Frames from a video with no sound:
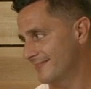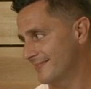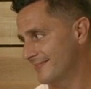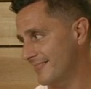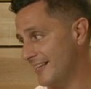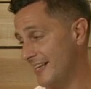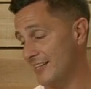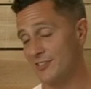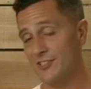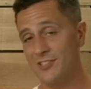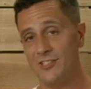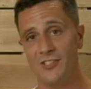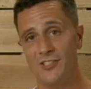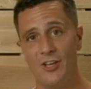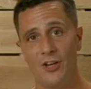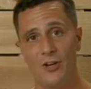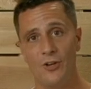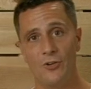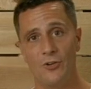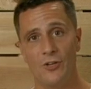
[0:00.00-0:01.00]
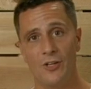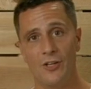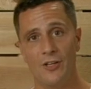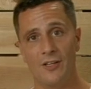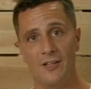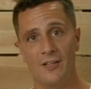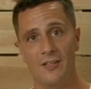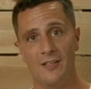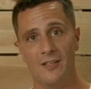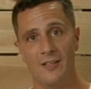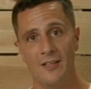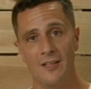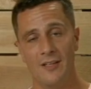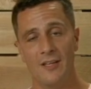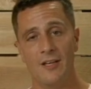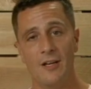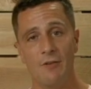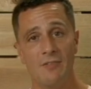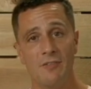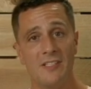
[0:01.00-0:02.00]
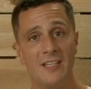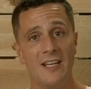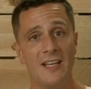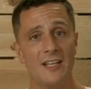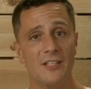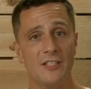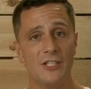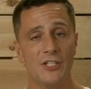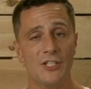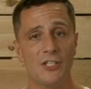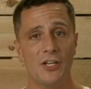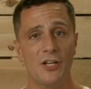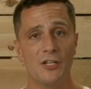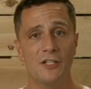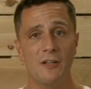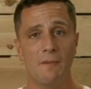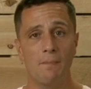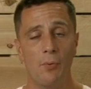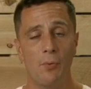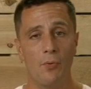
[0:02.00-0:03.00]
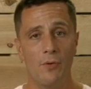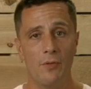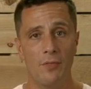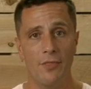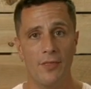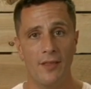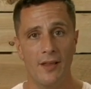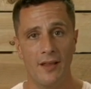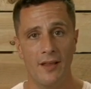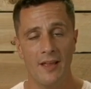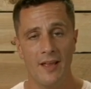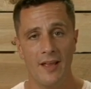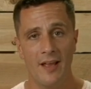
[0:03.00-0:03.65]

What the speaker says: That's so good. You know, resilience is such an important thing.